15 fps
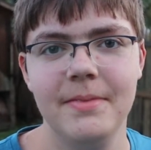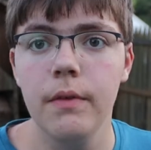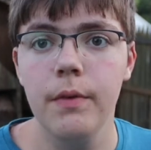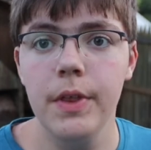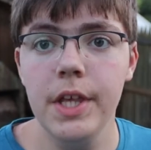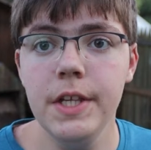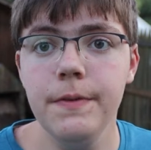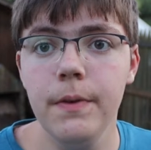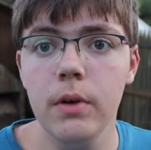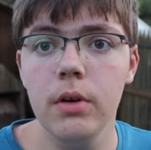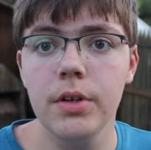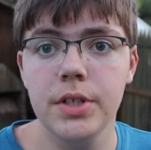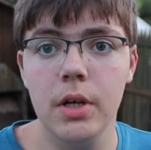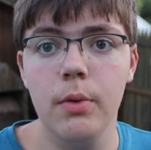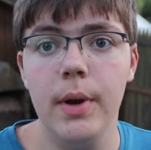For these
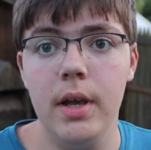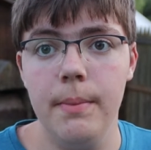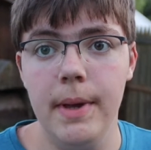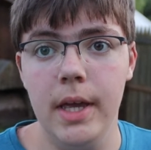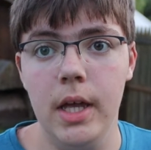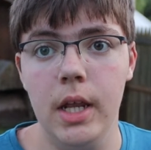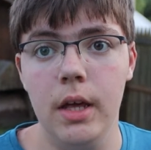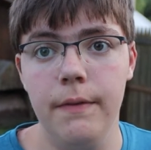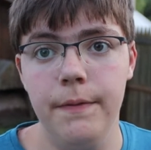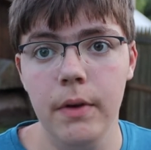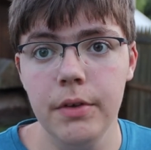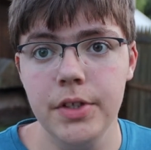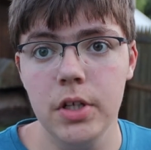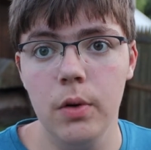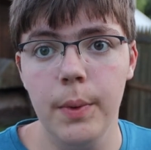filters, I recommend getting a
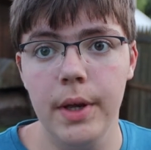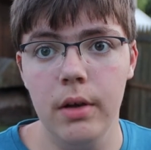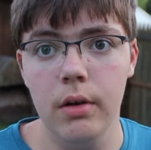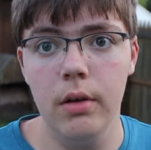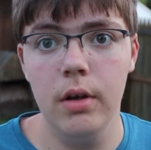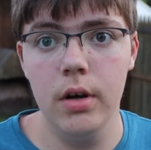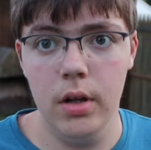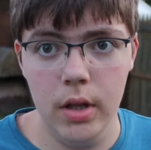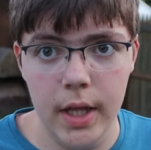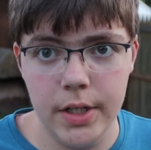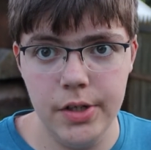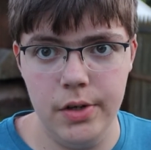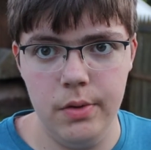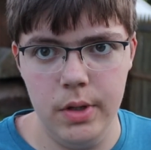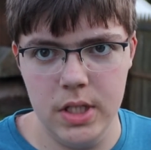filter wheel, an
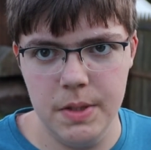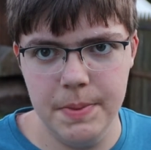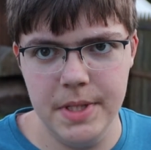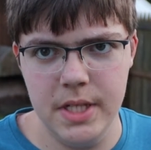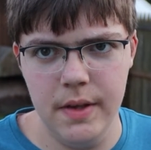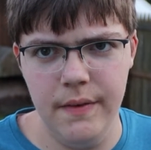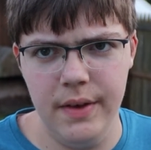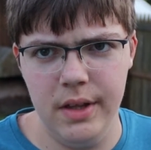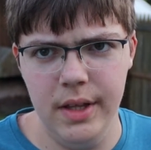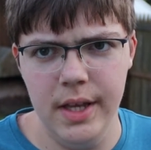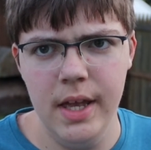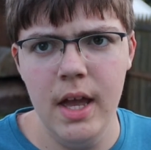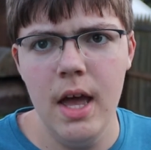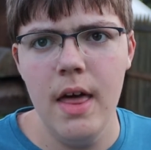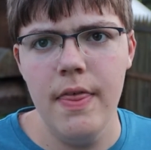electric one
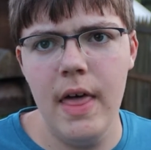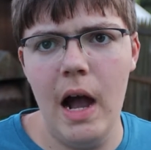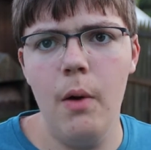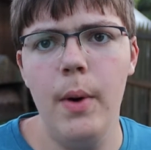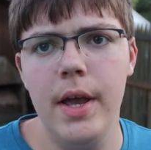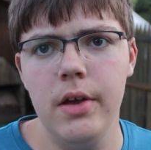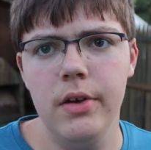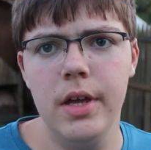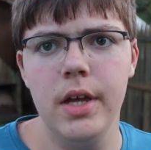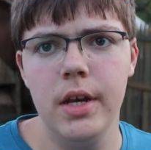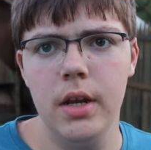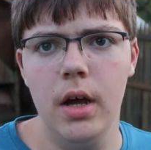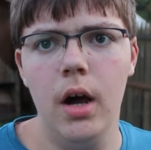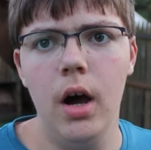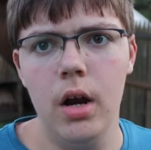specifically. That way you
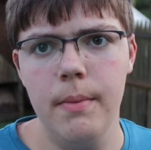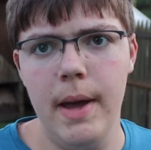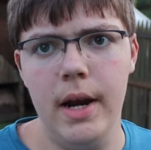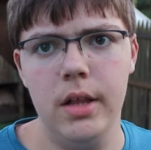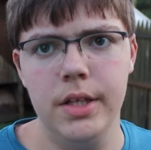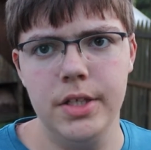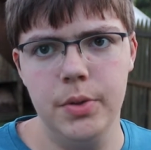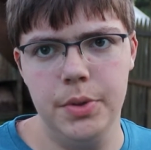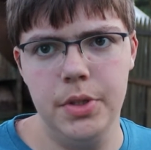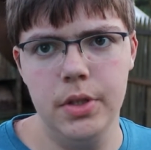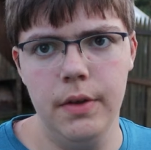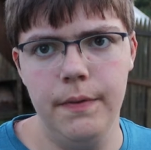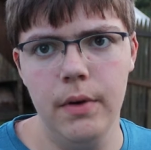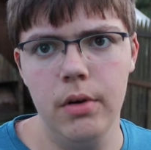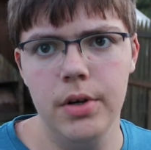can automatically switch
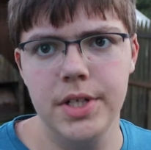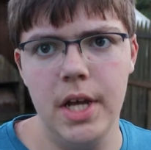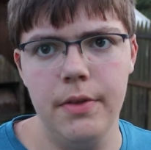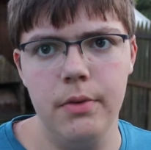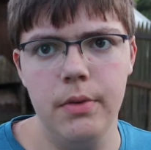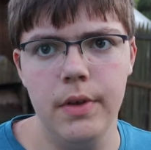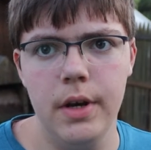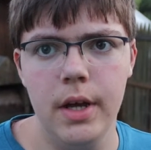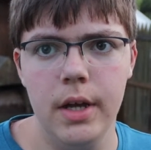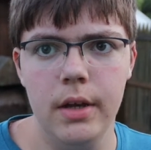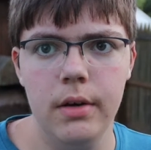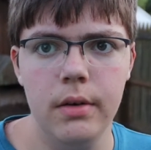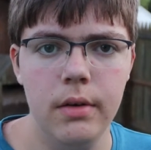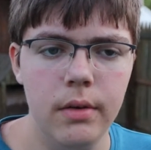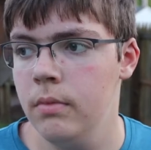the filters out through the
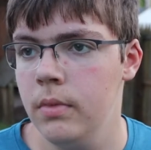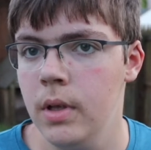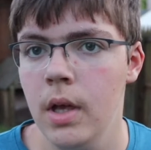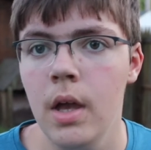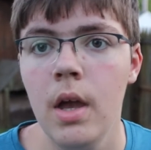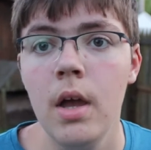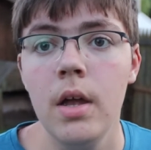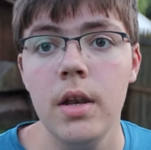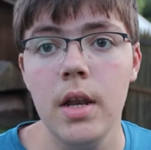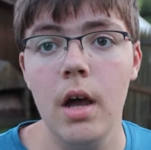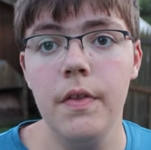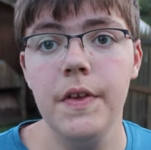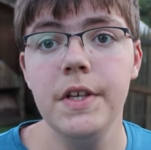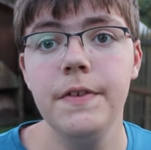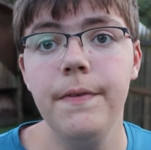night.
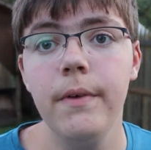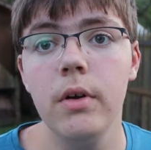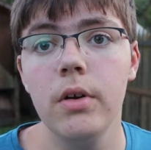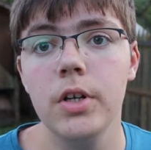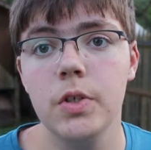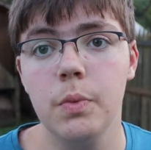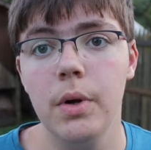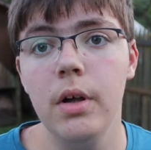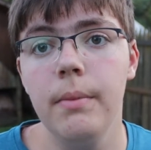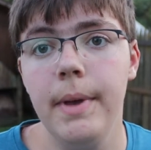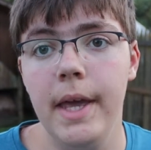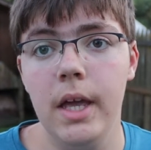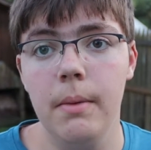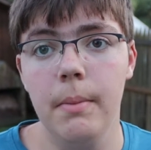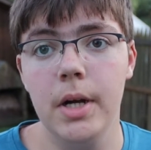Now these filters will
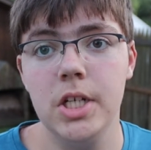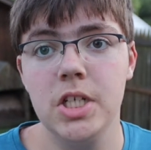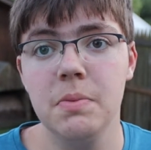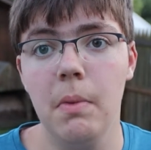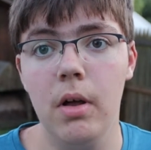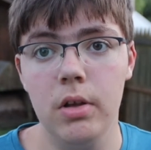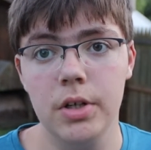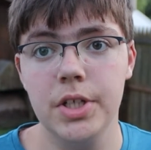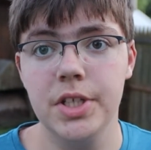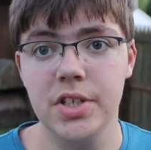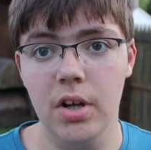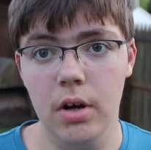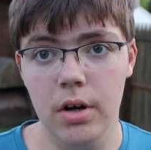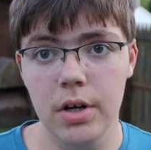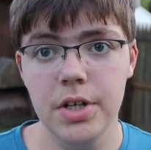make much smaller
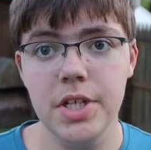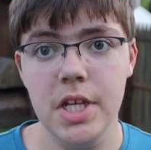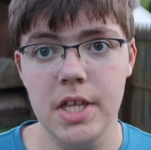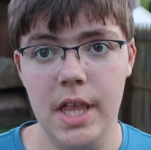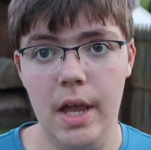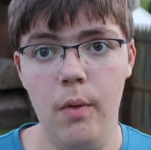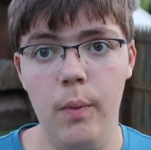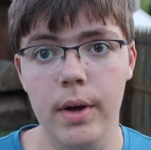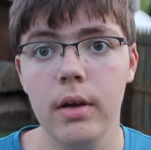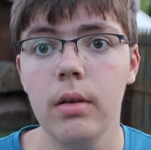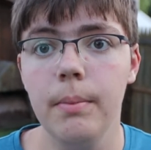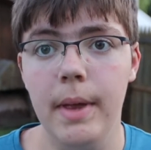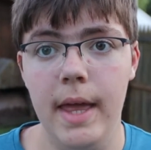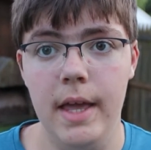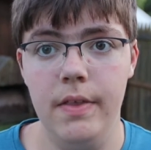stars, and they
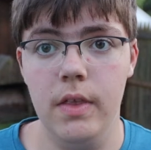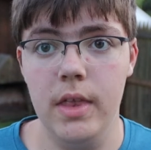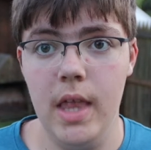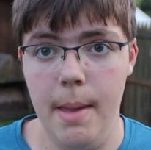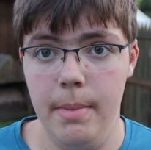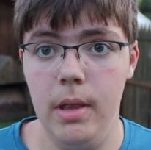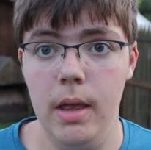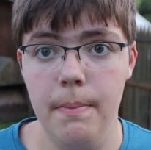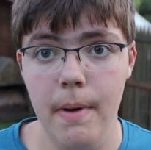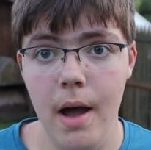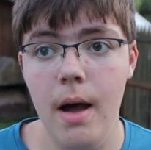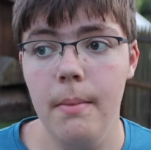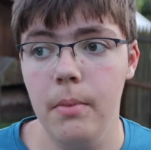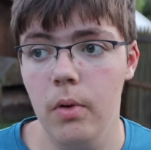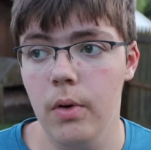will make the nebulae
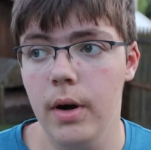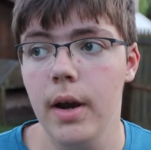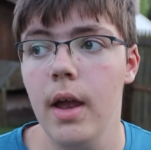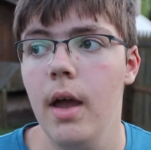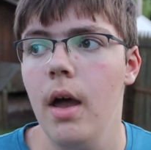pop more.